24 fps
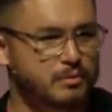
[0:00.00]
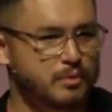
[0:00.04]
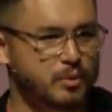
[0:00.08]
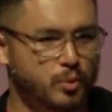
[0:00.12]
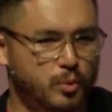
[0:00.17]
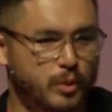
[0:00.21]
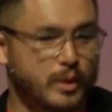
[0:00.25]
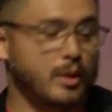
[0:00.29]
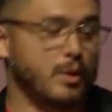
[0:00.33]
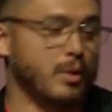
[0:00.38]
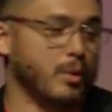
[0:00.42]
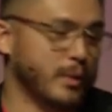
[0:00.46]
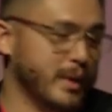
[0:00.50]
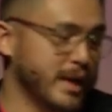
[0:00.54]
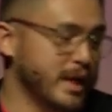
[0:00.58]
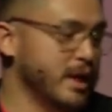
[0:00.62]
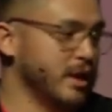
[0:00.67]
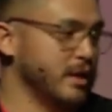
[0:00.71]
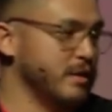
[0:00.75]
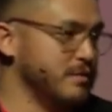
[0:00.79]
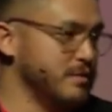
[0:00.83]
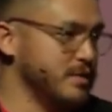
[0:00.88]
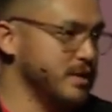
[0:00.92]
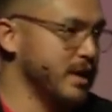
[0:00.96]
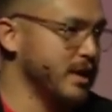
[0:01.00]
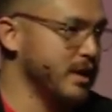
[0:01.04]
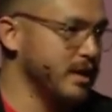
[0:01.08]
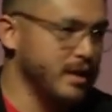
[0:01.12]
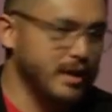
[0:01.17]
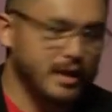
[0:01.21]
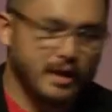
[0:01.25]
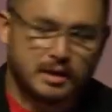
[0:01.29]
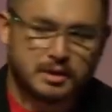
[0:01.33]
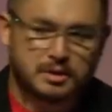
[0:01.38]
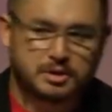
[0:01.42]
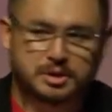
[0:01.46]
we could have said,
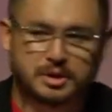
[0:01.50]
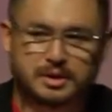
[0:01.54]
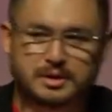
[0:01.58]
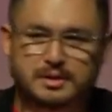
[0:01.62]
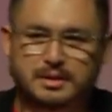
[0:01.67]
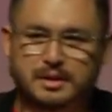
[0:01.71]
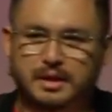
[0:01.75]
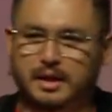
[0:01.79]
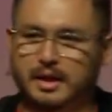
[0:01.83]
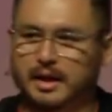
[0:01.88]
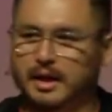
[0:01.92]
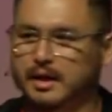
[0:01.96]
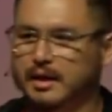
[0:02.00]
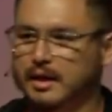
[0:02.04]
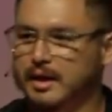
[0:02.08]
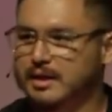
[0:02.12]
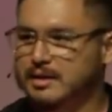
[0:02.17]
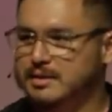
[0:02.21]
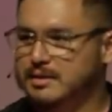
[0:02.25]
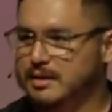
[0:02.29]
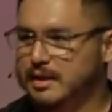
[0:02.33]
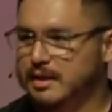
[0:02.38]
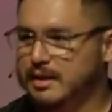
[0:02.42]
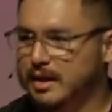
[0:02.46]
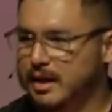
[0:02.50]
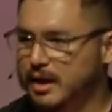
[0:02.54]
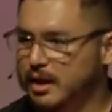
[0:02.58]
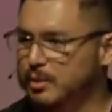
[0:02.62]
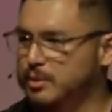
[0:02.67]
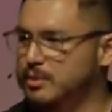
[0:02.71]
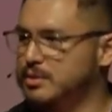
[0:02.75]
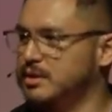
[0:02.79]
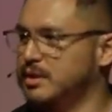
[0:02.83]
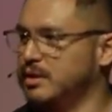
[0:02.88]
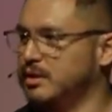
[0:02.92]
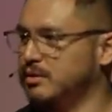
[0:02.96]
it's just, he said that he
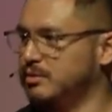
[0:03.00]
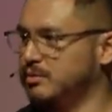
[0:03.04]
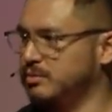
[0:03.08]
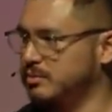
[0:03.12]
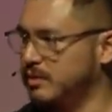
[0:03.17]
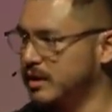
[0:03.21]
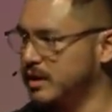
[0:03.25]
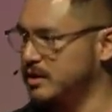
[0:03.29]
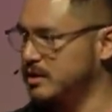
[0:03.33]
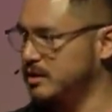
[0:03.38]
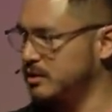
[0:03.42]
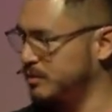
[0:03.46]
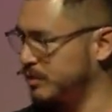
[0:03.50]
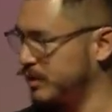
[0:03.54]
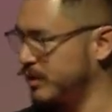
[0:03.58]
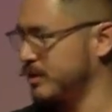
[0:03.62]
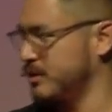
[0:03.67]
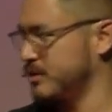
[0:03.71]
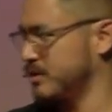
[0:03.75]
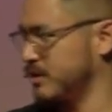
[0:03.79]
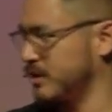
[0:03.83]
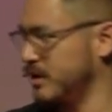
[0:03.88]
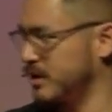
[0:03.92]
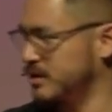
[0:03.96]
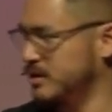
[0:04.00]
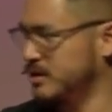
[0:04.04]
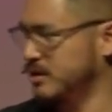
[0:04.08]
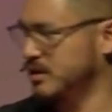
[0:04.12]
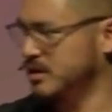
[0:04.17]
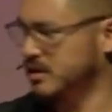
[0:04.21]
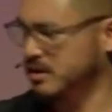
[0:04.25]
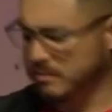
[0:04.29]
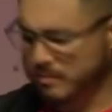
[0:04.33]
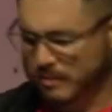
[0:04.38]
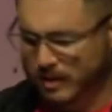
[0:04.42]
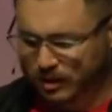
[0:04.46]
was going to rise spiritually. It's
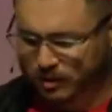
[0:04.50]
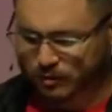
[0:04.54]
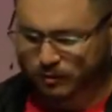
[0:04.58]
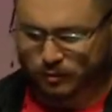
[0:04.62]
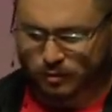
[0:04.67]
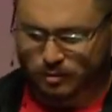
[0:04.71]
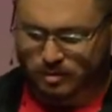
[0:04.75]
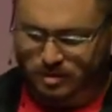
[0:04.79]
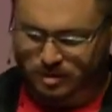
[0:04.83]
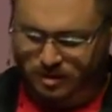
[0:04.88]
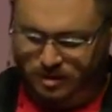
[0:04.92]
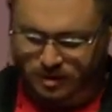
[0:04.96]
just a metaphor.